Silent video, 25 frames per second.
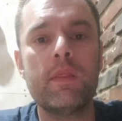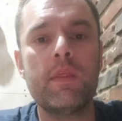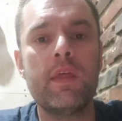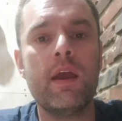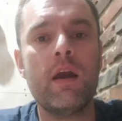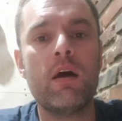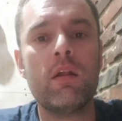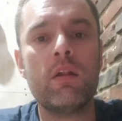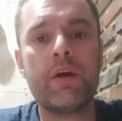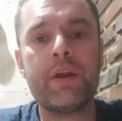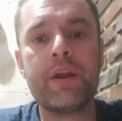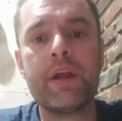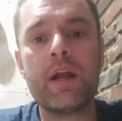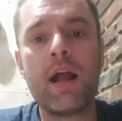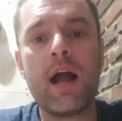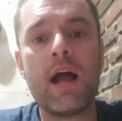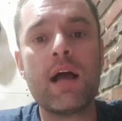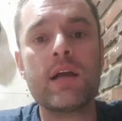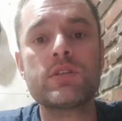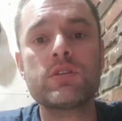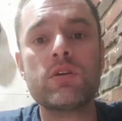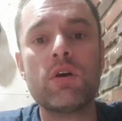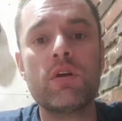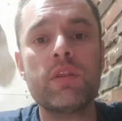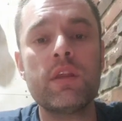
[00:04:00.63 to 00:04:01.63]
a lot of
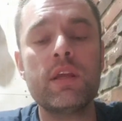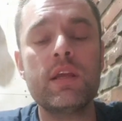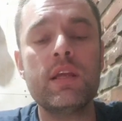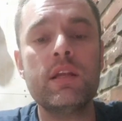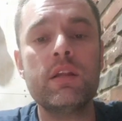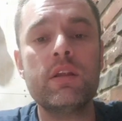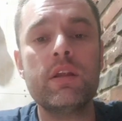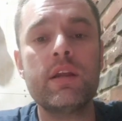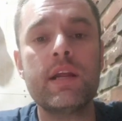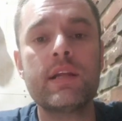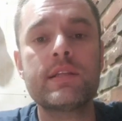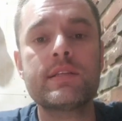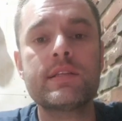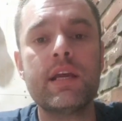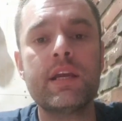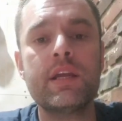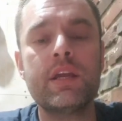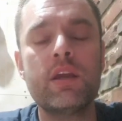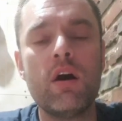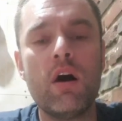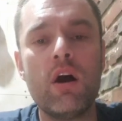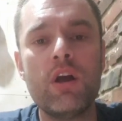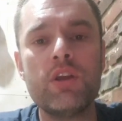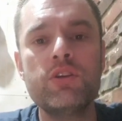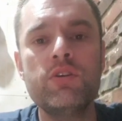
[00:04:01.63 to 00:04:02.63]
guys on the internet
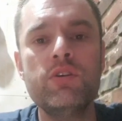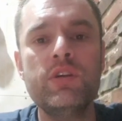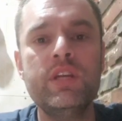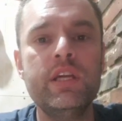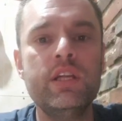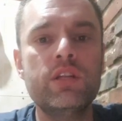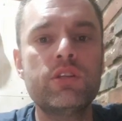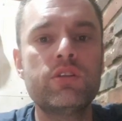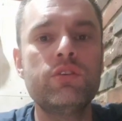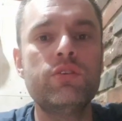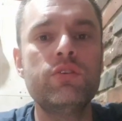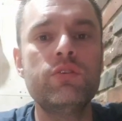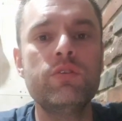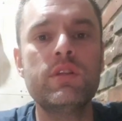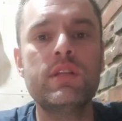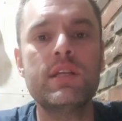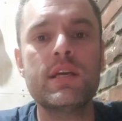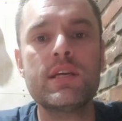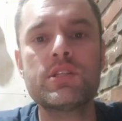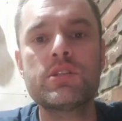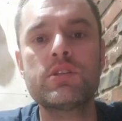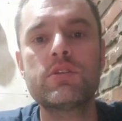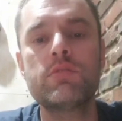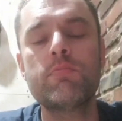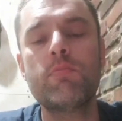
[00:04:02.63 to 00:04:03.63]
saying, yeah, you need to do
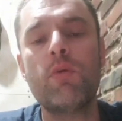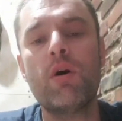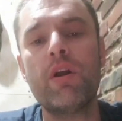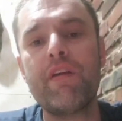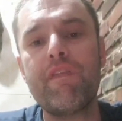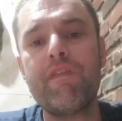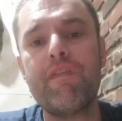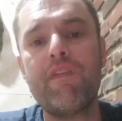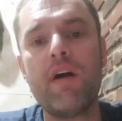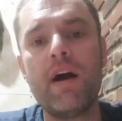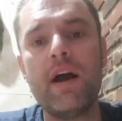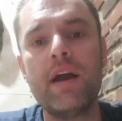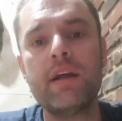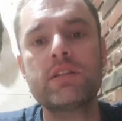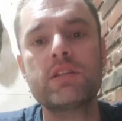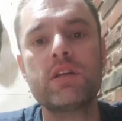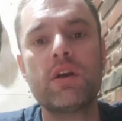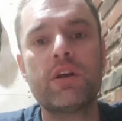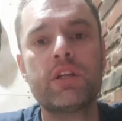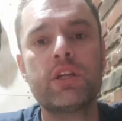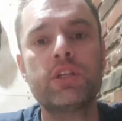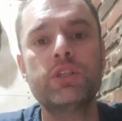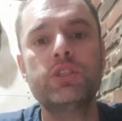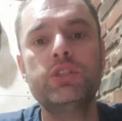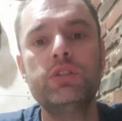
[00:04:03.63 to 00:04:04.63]
this to modify it
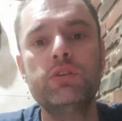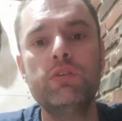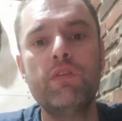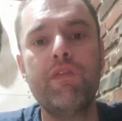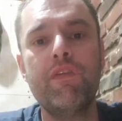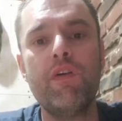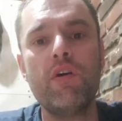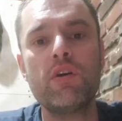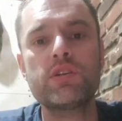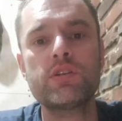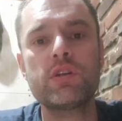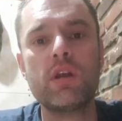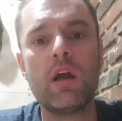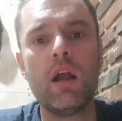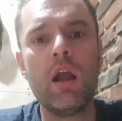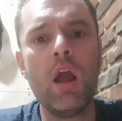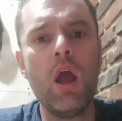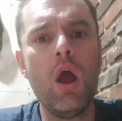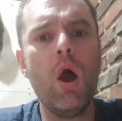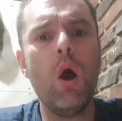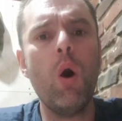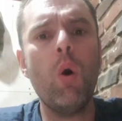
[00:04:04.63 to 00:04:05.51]
so it can shoot first strike.